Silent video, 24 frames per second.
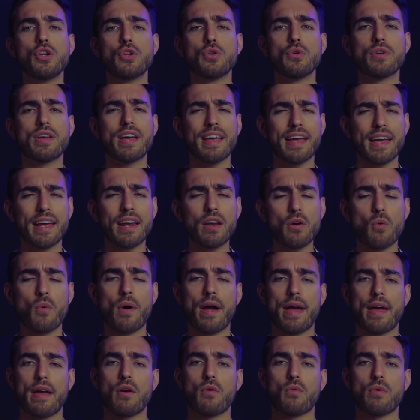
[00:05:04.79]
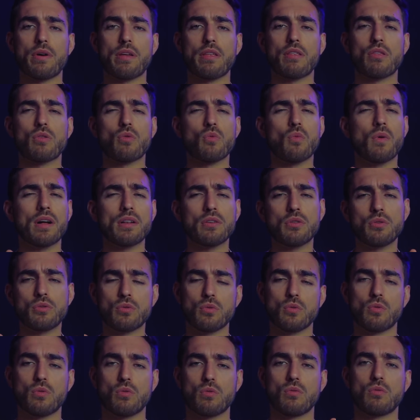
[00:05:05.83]
you can get away with 1 to
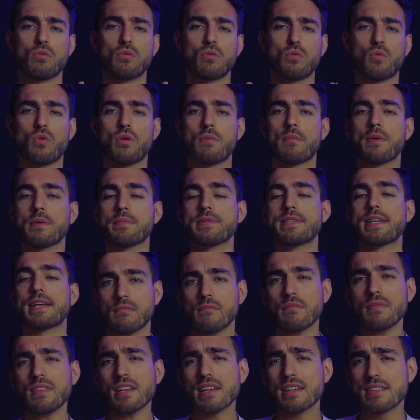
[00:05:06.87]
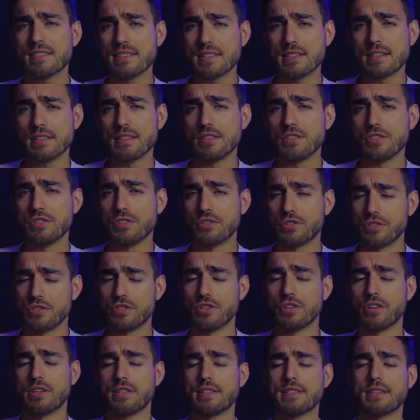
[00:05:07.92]
2 warm-up sets, since your
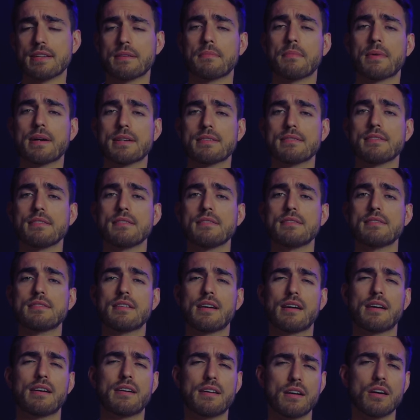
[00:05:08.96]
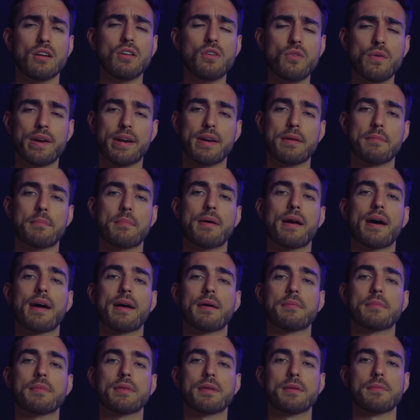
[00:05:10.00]
joints and muscles are already
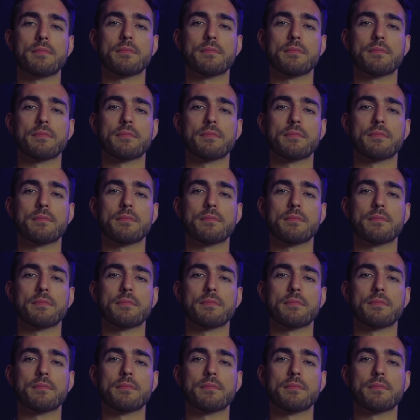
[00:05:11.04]
primed.